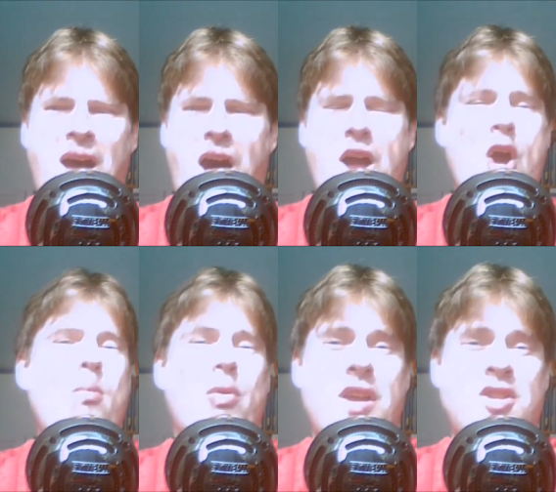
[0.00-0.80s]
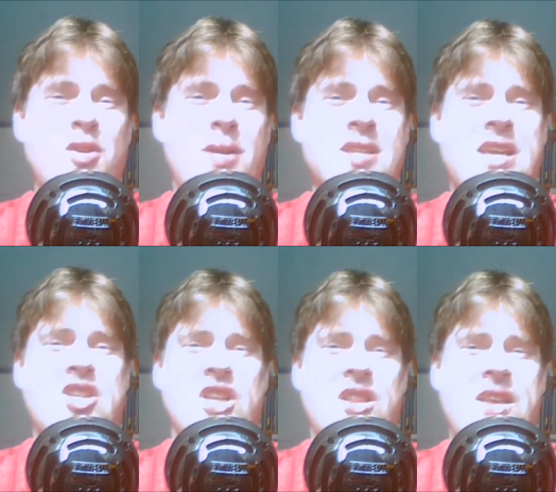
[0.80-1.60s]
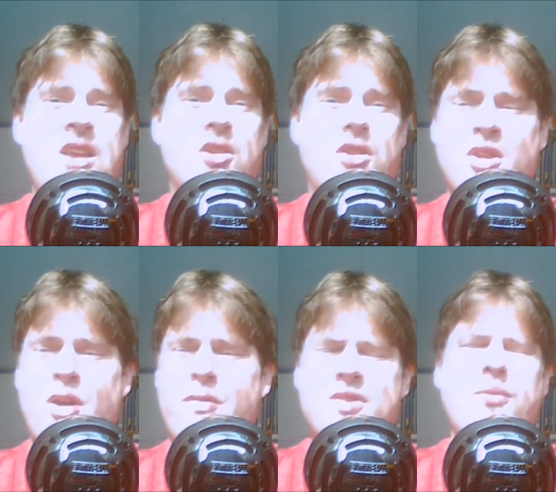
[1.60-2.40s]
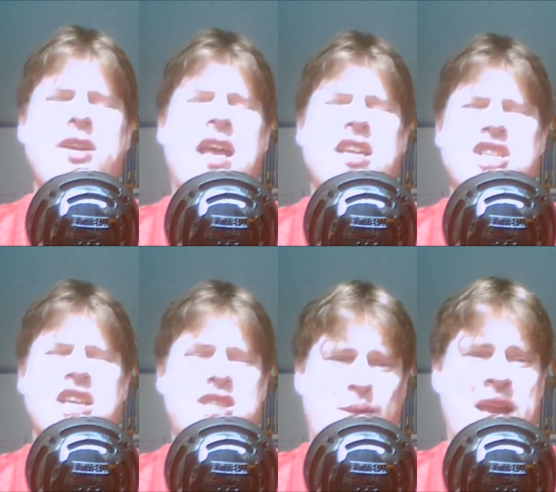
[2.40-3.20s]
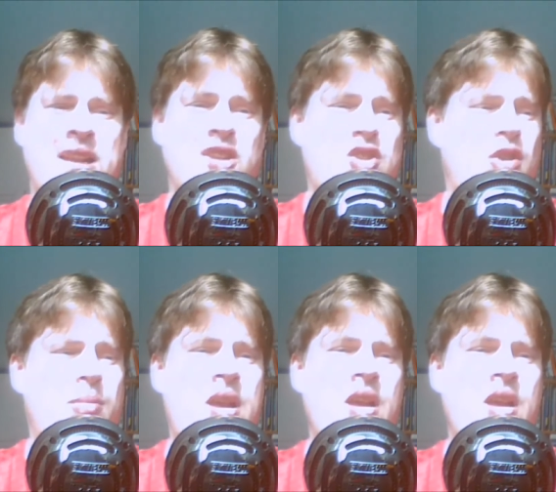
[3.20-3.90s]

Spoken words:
hope what they're doing is actually legal. You know, if someone can actually explain it to me